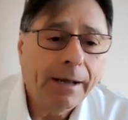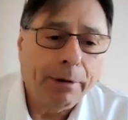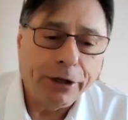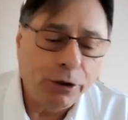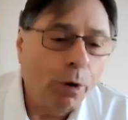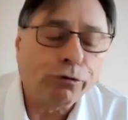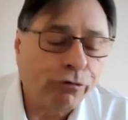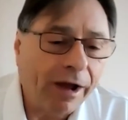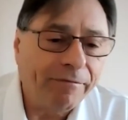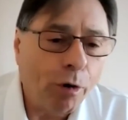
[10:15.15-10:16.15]
but you won't
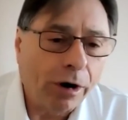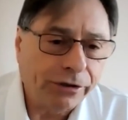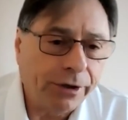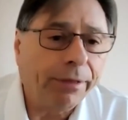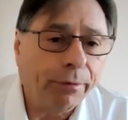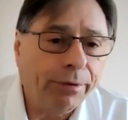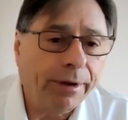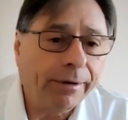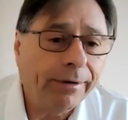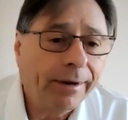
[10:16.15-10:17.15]
drive margin through
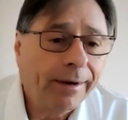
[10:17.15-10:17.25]
there.